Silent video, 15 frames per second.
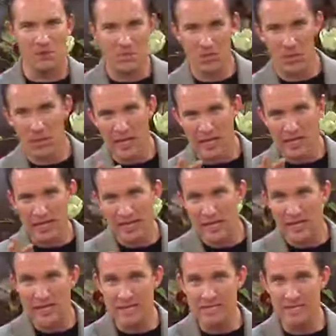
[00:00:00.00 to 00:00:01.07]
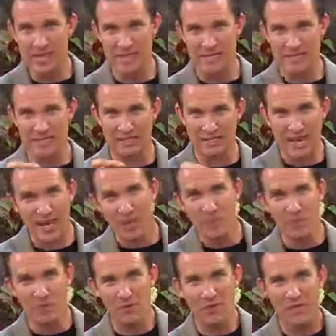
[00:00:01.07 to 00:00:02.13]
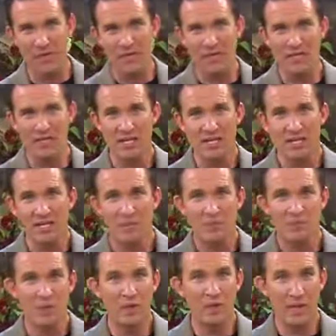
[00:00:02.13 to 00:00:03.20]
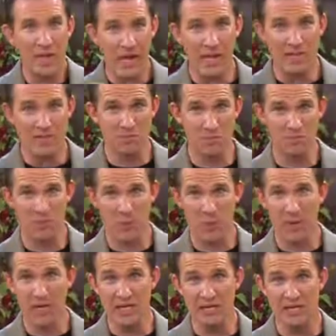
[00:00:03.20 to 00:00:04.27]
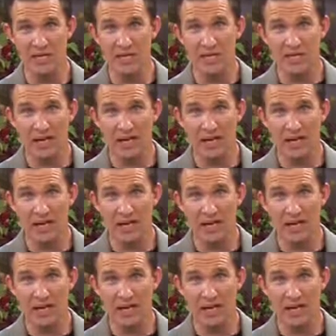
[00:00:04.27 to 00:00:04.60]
And so, in context, the time period is when the gospel is preached,